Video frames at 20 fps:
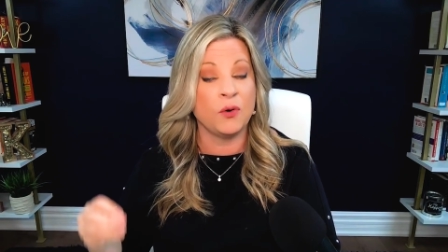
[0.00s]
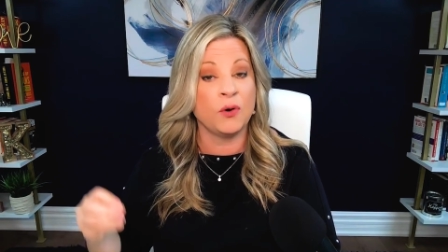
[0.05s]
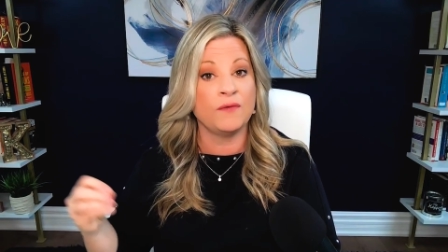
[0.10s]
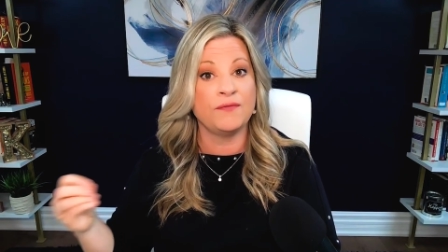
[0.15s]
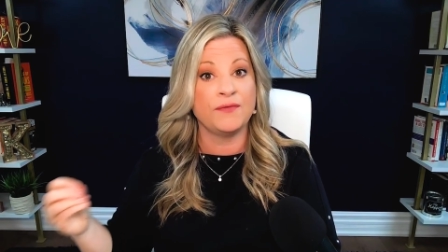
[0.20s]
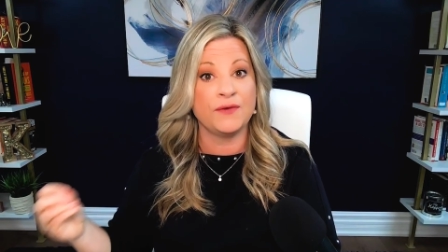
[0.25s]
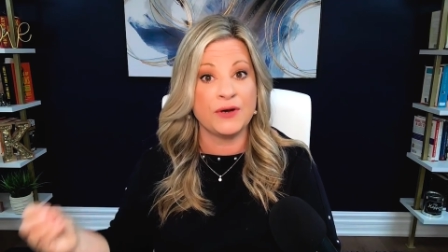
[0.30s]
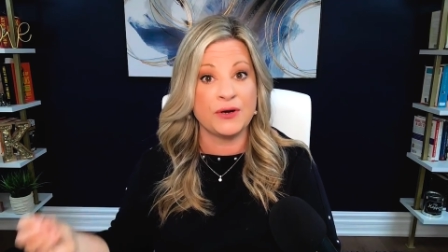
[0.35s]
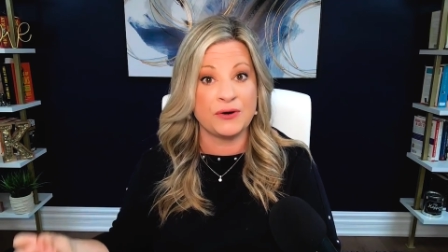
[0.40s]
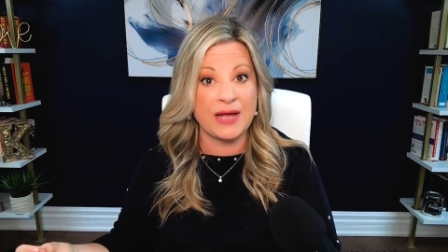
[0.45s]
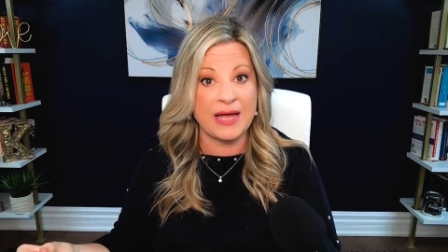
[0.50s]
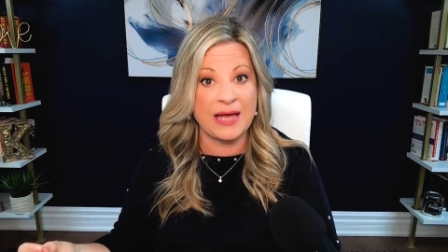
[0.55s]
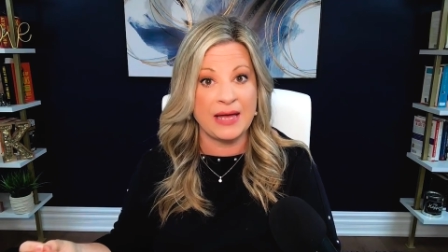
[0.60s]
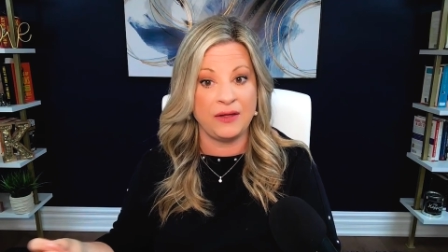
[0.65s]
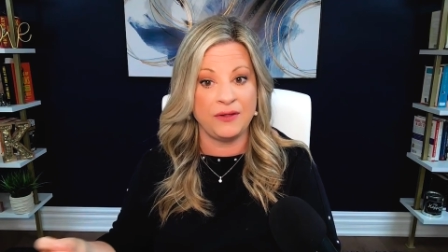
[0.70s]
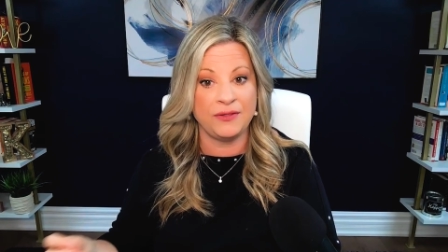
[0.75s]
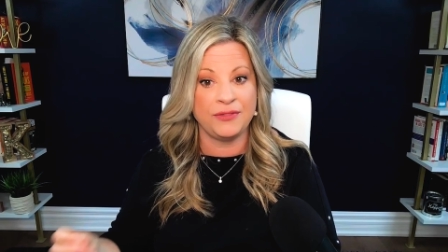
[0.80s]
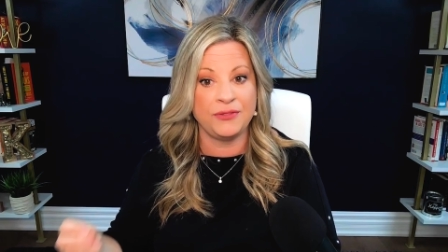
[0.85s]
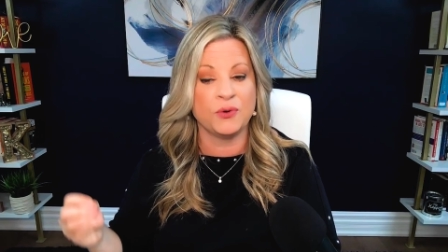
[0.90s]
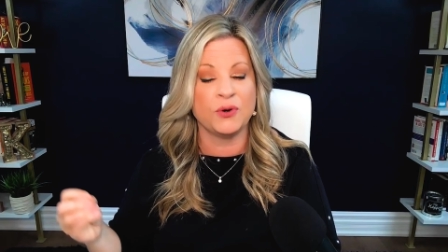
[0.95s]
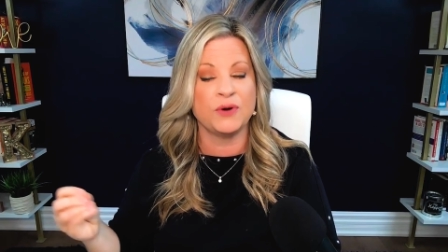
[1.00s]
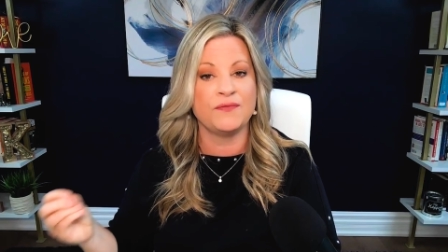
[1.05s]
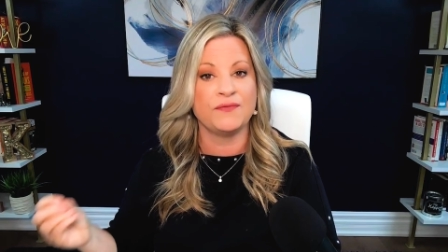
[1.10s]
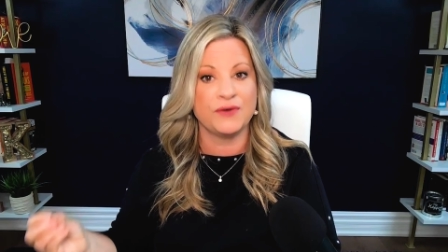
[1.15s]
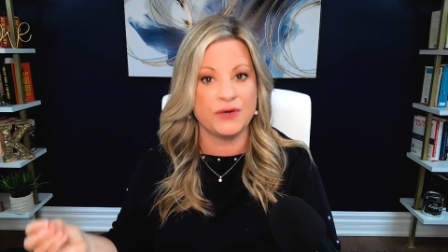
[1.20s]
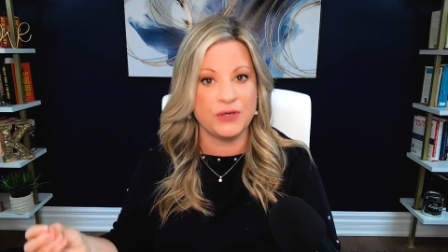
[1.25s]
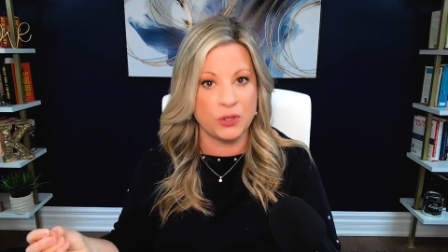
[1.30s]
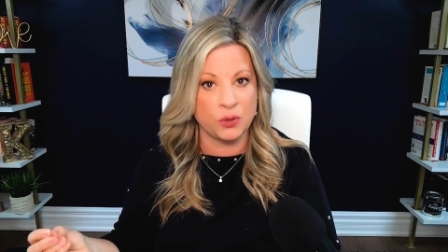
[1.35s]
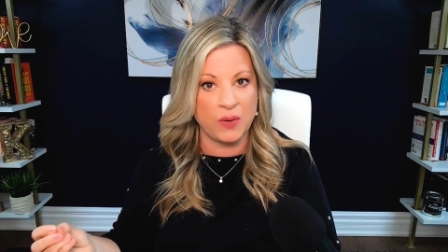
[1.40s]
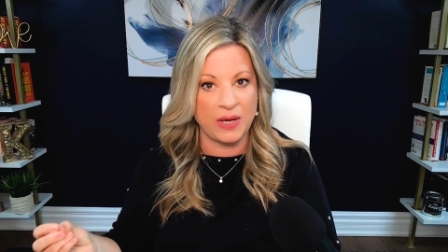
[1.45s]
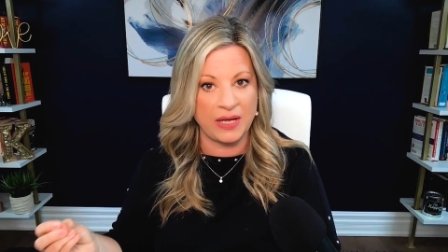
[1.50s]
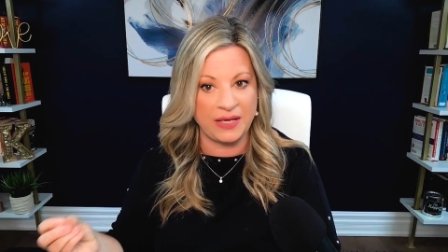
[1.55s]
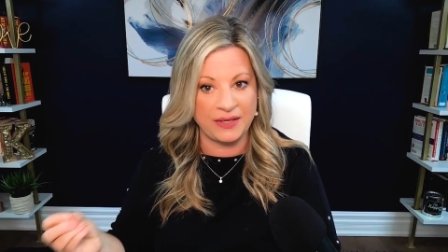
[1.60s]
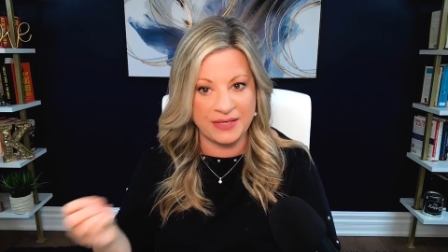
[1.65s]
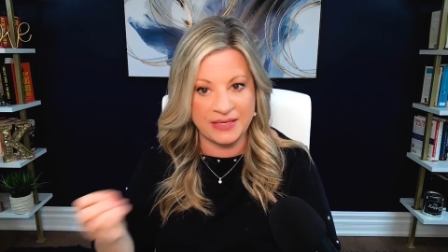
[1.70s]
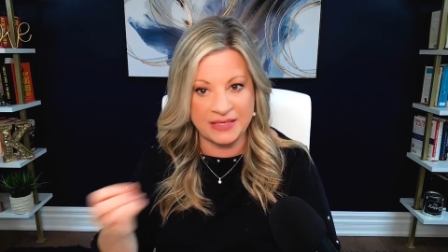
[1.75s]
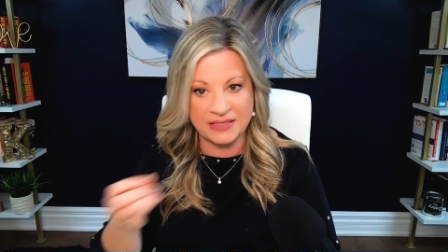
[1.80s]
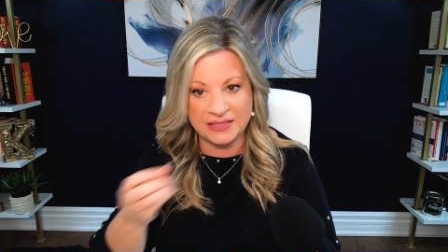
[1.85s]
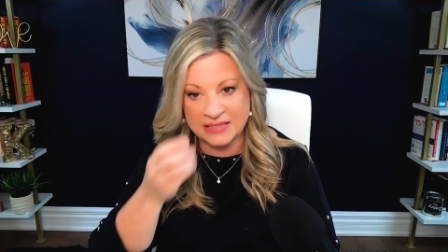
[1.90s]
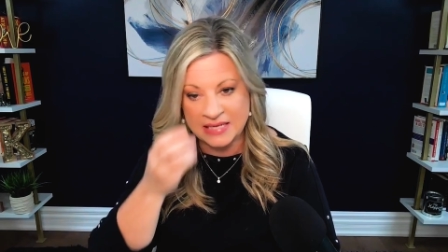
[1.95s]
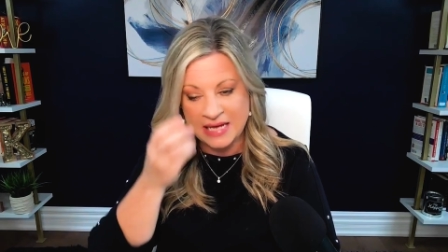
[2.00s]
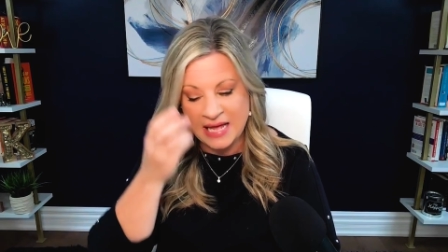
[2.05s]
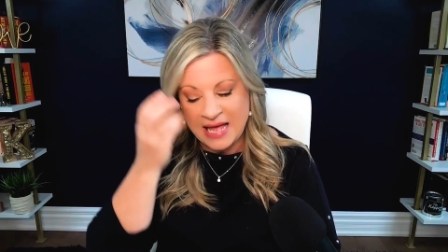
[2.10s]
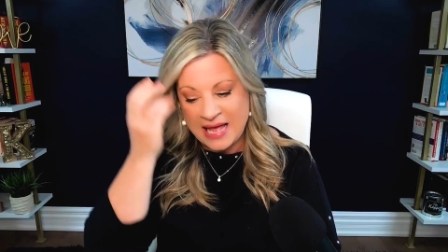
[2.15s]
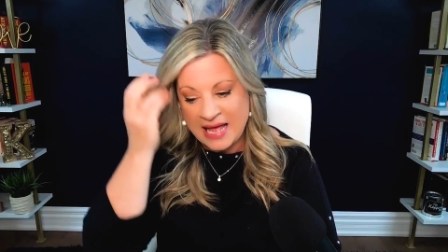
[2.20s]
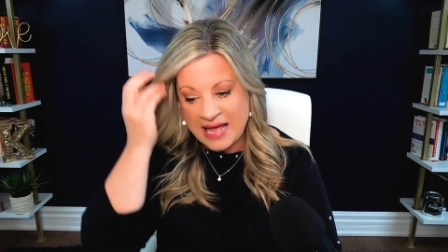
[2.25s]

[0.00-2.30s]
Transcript: or for your health or for your wellness.